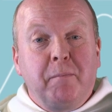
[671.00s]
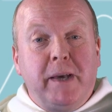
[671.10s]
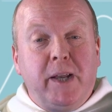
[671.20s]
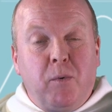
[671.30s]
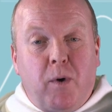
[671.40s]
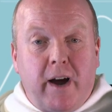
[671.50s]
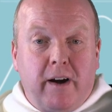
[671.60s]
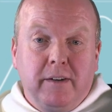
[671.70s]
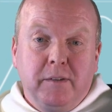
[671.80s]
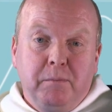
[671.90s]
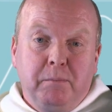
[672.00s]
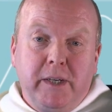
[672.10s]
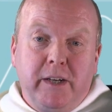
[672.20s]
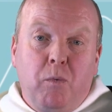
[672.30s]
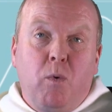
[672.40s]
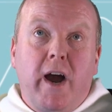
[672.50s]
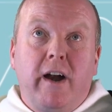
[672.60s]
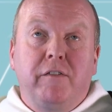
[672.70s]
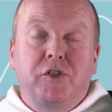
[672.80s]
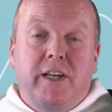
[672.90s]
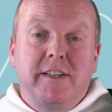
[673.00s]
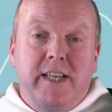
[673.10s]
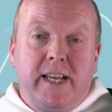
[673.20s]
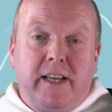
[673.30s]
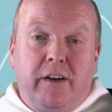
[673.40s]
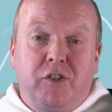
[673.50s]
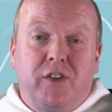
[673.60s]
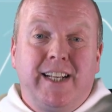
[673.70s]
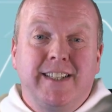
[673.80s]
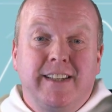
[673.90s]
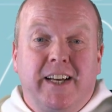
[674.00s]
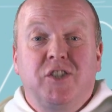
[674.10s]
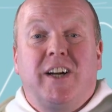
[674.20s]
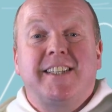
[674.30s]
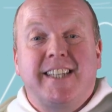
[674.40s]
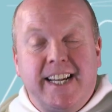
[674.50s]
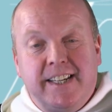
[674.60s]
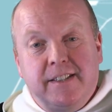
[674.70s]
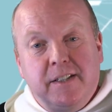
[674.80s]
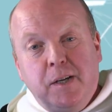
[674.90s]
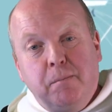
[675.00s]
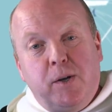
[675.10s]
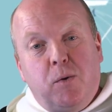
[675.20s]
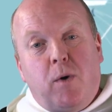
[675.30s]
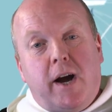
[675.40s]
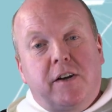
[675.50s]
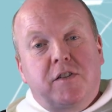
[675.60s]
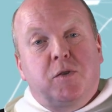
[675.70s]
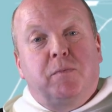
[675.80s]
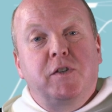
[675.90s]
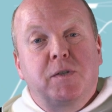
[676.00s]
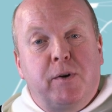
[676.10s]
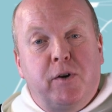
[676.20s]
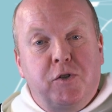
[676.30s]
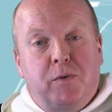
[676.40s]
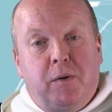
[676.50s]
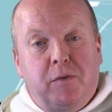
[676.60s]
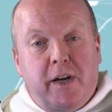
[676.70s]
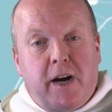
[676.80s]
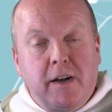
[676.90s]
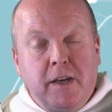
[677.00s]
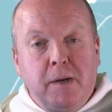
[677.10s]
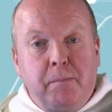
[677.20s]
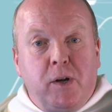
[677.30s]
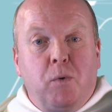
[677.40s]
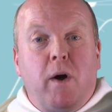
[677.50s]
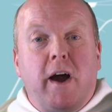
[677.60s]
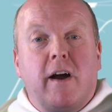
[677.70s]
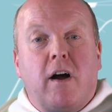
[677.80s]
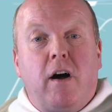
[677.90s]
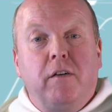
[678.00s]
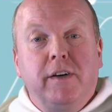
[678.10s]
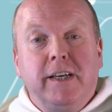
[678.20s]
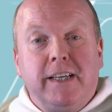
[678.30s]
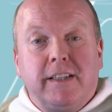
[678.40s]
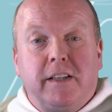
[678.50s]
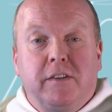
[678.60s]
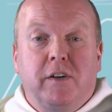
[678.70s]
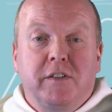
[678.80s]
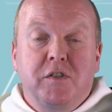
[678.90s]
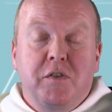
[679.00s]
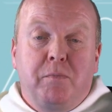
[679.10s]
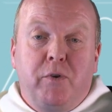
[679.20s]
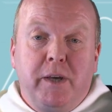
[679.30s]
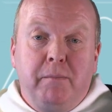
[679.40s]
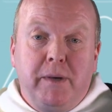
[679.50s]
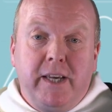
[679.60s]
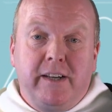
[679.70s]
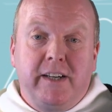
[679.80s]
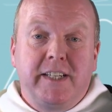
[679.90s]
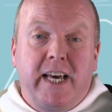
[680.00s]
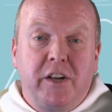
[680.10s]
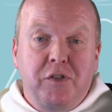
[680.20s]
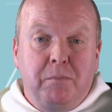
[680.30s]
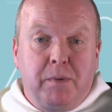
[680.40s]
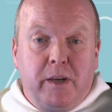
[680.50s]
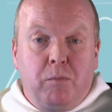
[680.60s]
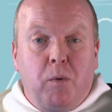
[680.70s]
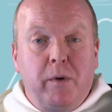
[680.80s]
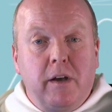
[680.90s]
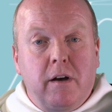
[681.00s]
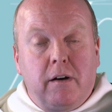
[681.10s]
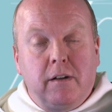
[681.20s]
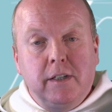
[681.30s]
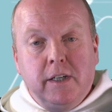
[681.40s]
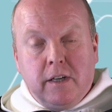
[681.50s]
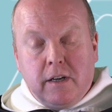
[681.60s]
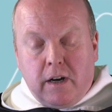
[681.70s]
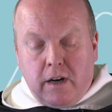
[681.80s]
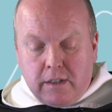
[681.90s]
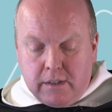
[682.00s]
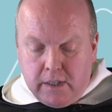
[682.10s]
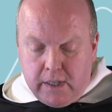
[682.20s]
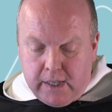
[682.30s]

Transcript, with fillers: being aware being aware of, transcend, of trans, transcendent, being aware there's something spiritual out there, being aware of that there is a supreme being, an intelligent being, what we call God.